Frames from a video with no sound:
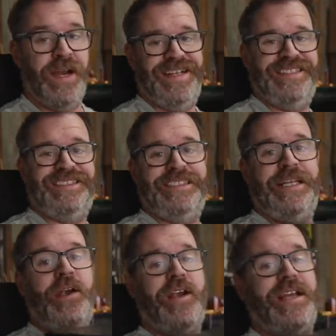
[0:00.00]
right,
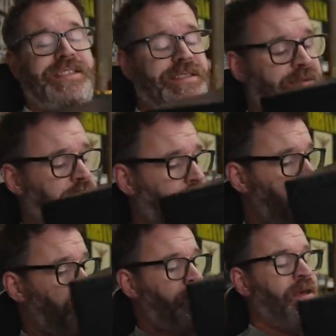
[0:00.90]
here it is.
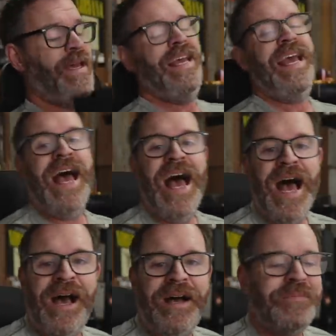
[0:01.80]

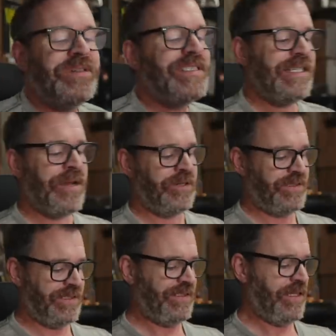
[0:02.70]
I'm gonna see how much
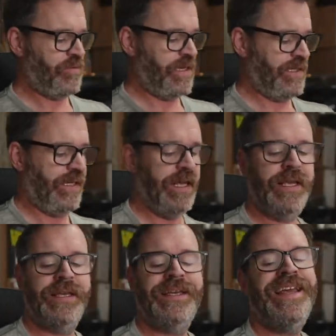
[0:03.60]
this thing weighs.
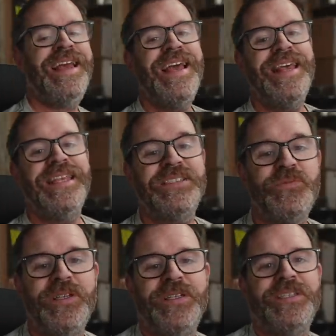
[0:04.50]
This is
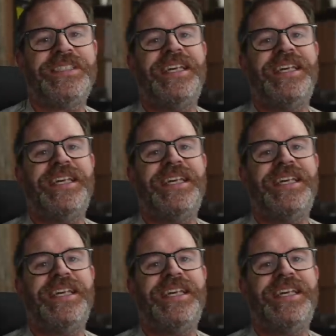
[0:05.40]
what it looks